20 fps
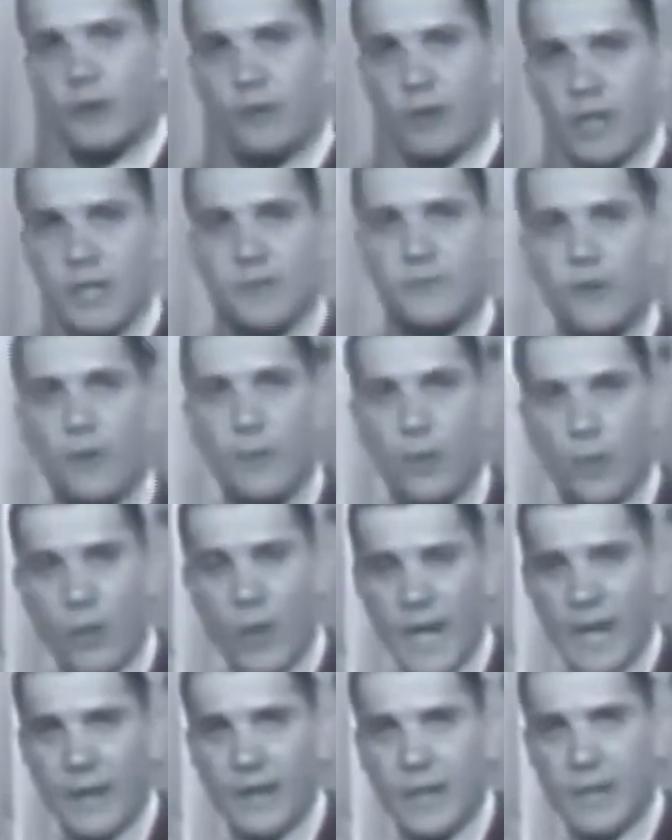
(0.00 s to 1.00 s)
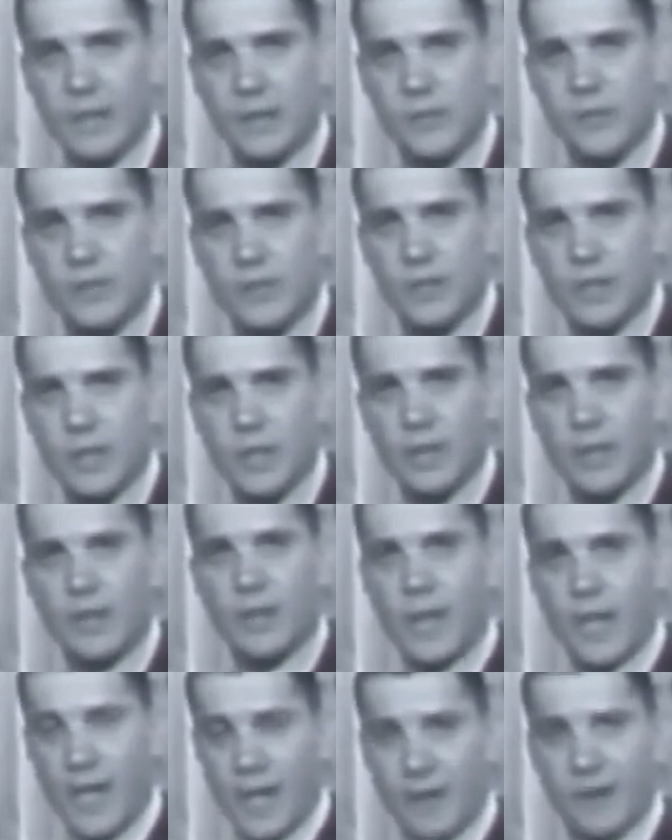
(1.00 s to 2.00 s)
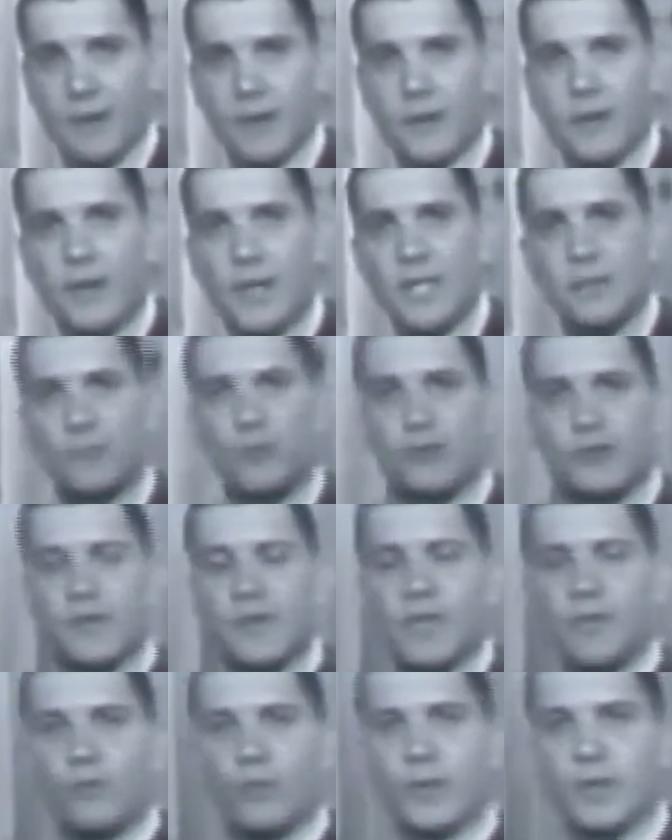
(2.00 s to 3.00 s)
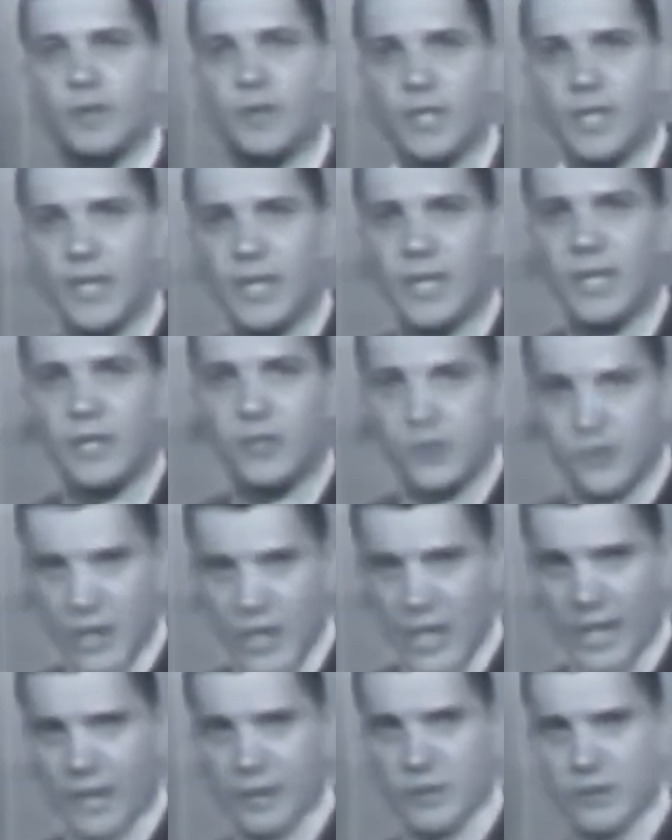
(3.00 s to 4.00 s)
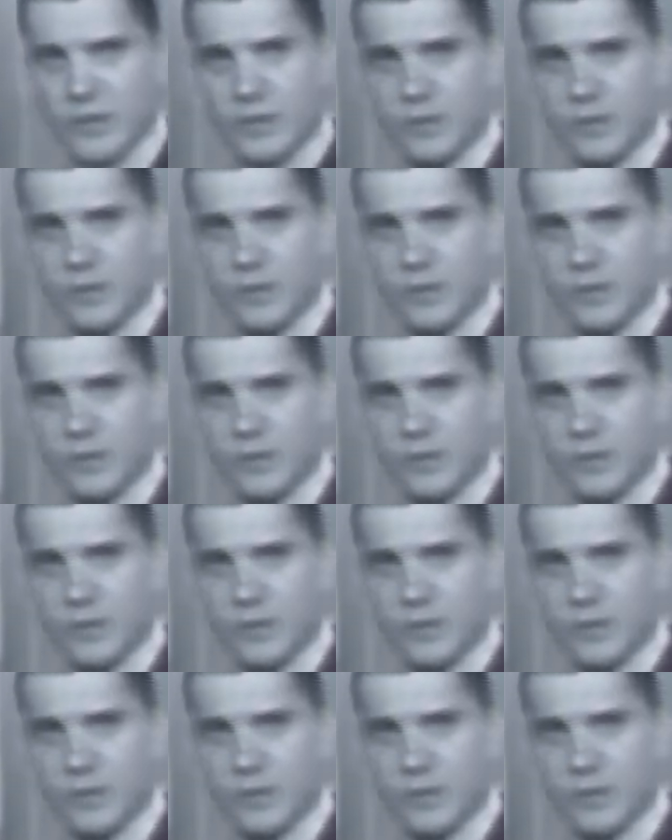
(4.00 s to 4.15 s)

our transformer windings, and let's proceed with the checks.